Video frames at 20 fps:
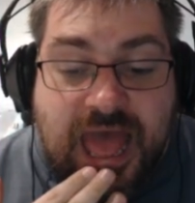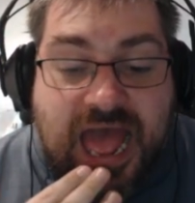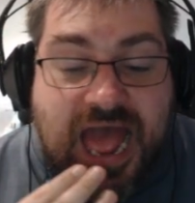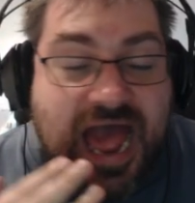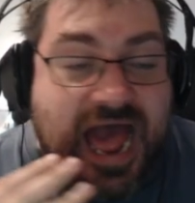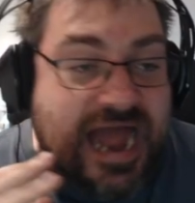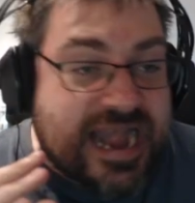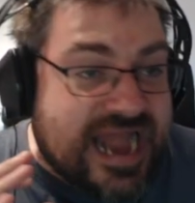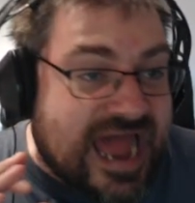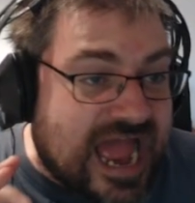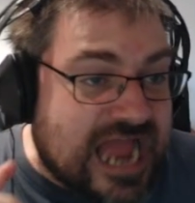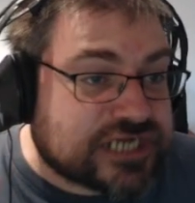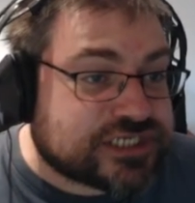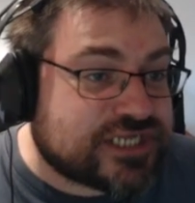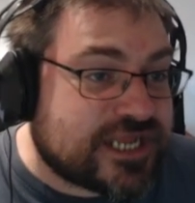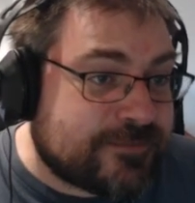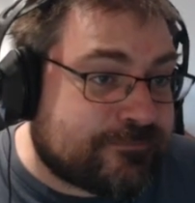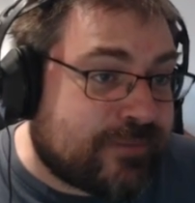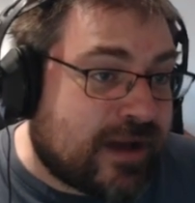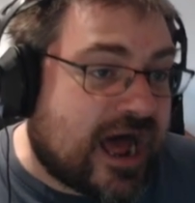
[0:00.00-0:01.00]
And
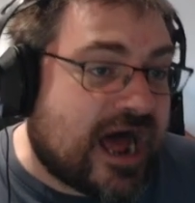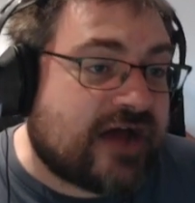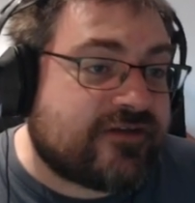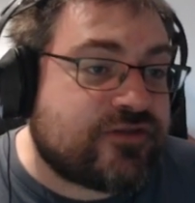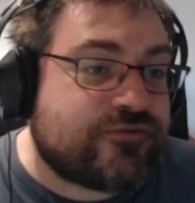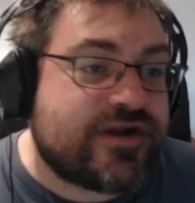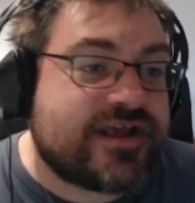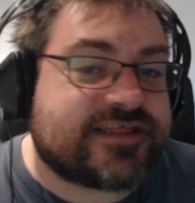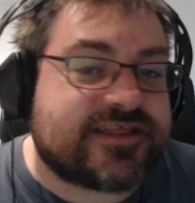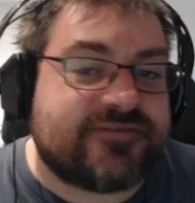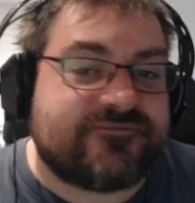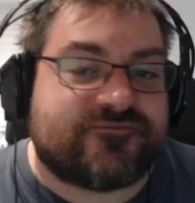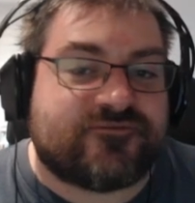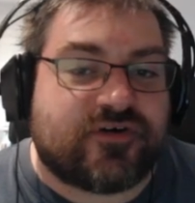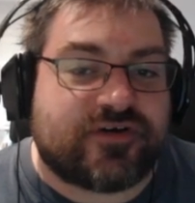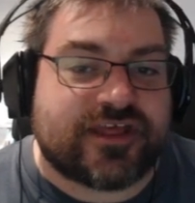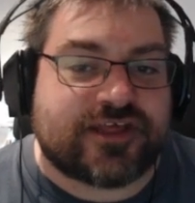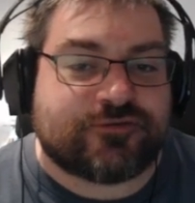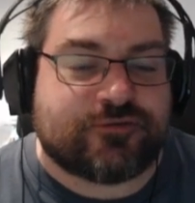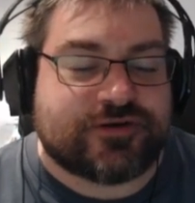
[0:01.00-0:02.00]
actually, part of the reason for
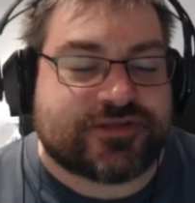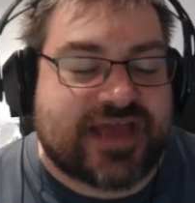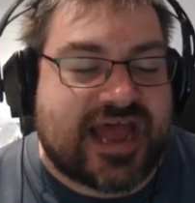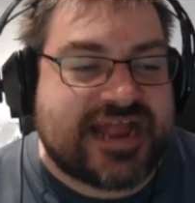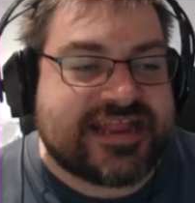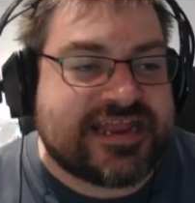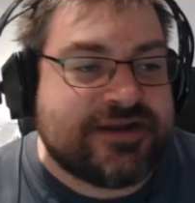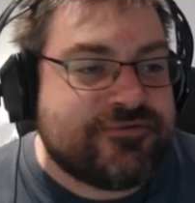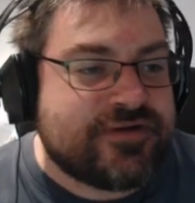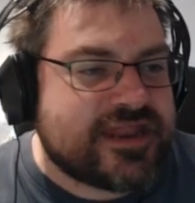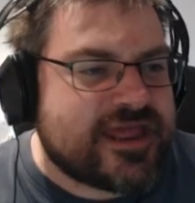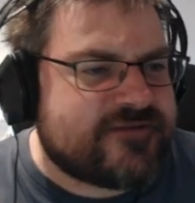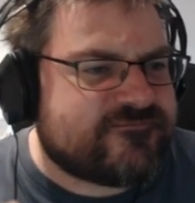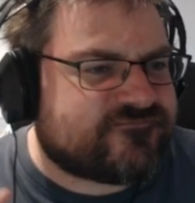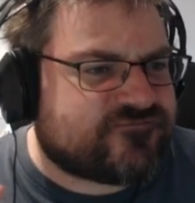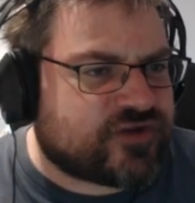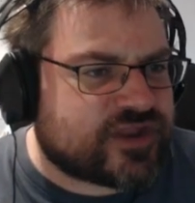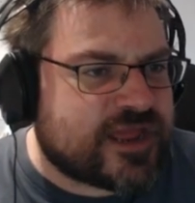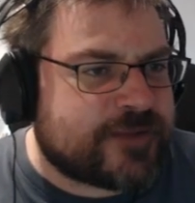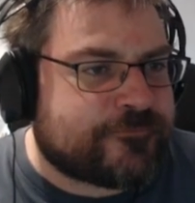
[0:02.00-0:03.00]
this was I didn't really
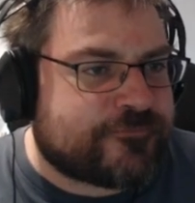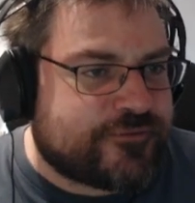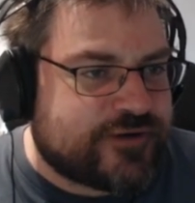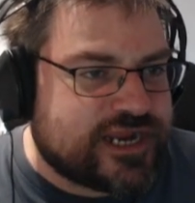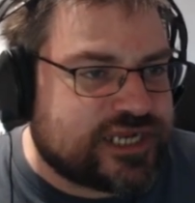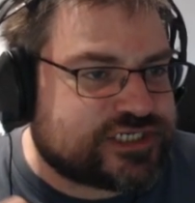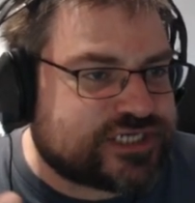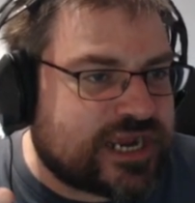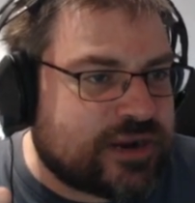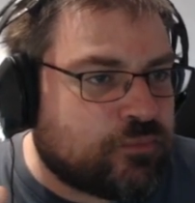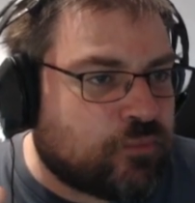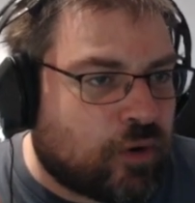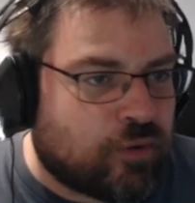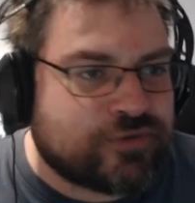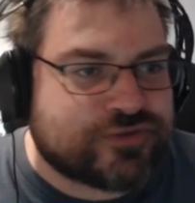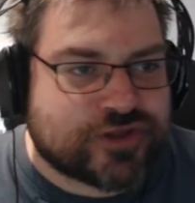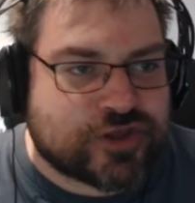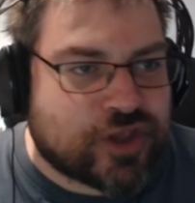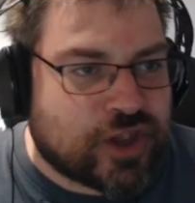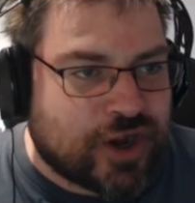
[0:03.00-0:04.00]
fully appreciate what
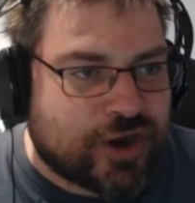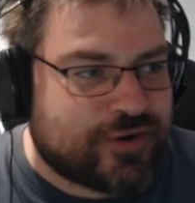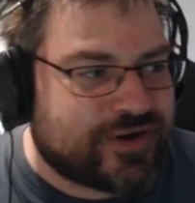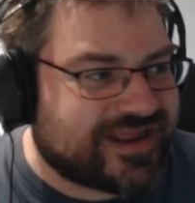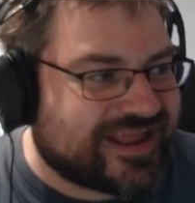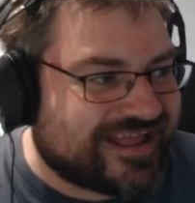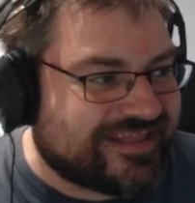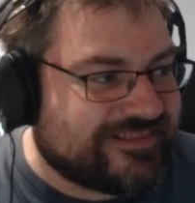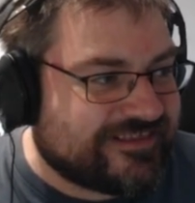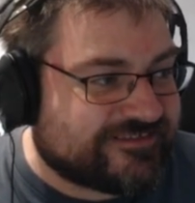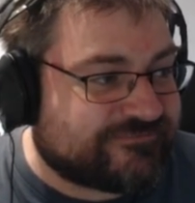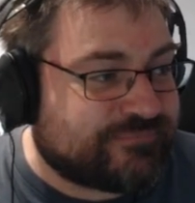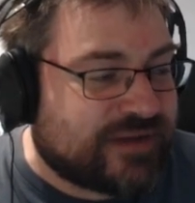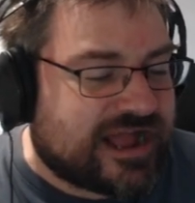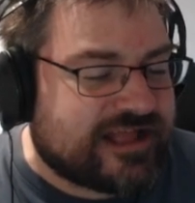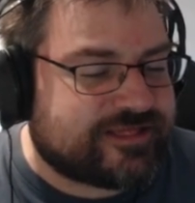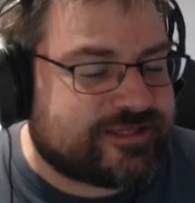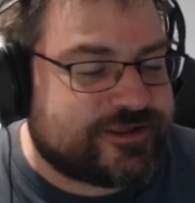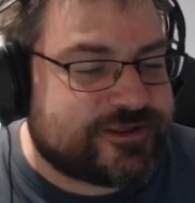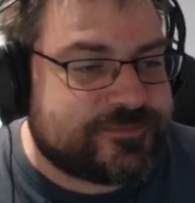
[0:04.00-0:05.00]
was occurring in this
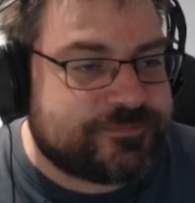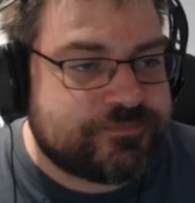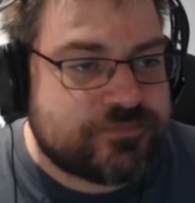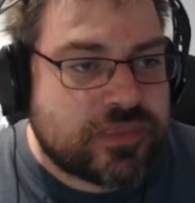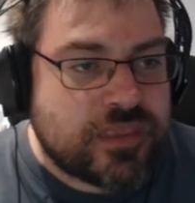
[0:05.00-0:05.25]
battle.